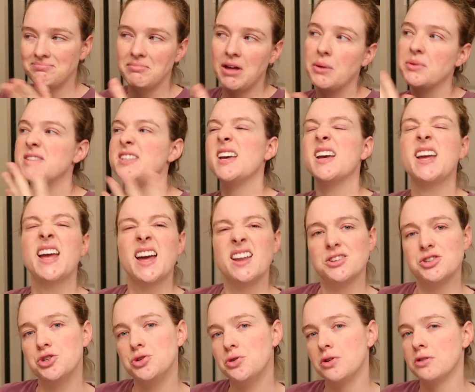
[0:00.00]
I would say
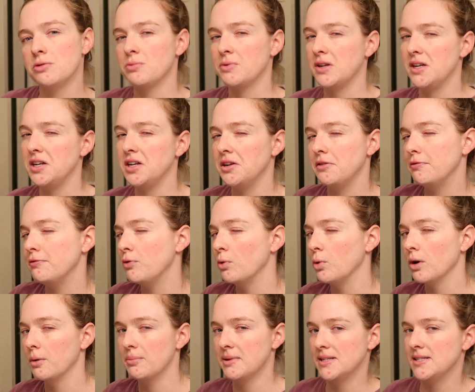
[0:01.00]
again, 2 to 3,
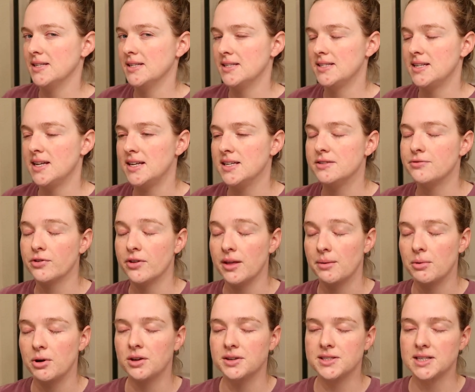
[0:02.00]
4 business days for
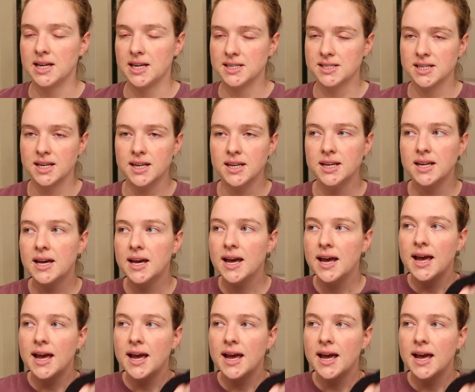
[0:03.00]
them all to get done.